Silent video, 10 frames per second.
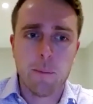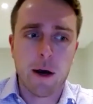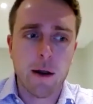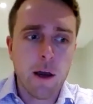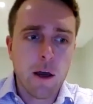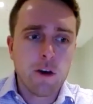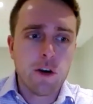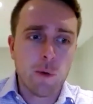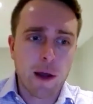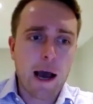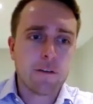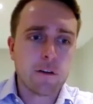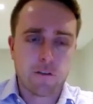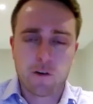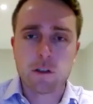But we have
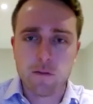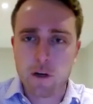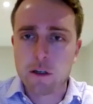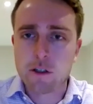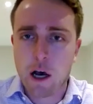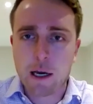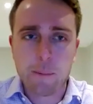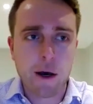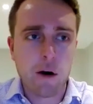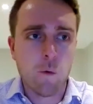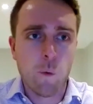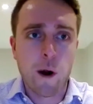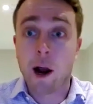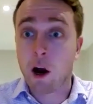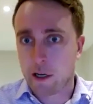to first of all talk about
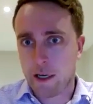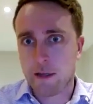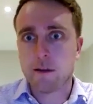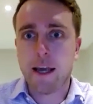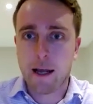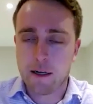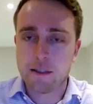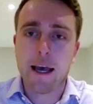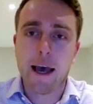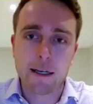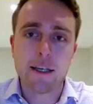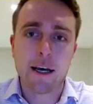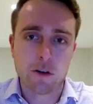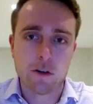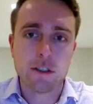where Canada's ag
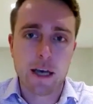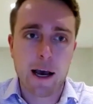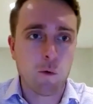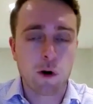sector is at.